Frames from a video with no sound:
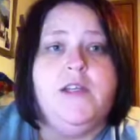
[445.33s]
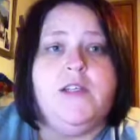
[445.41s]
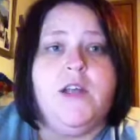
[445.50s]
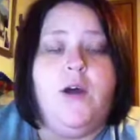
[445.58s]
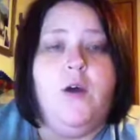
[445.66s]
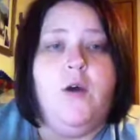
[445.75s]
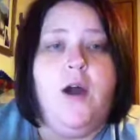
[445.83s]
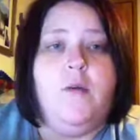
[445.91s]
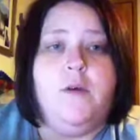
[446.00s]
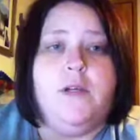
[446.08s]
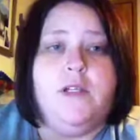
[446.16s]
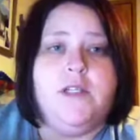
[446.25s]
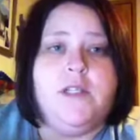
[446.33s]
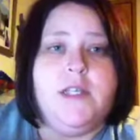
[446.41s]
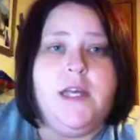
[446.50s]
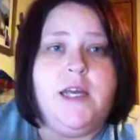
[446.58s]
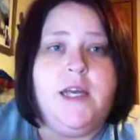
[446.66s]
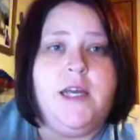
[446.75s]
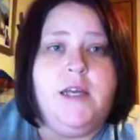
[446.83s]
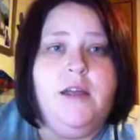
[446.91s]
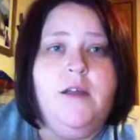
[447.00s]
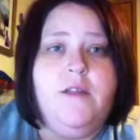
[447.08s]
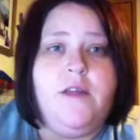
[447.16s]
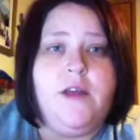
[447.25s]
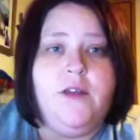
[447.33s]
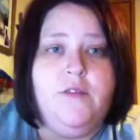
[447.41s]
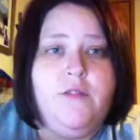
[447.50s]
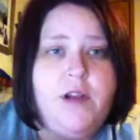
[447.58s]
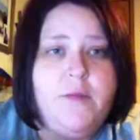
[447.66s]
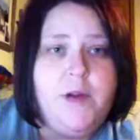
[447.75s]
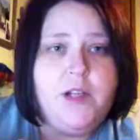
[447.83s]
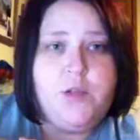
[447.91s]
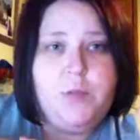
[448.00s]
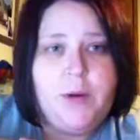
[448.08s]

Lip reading: So I wanted to say thank you very much,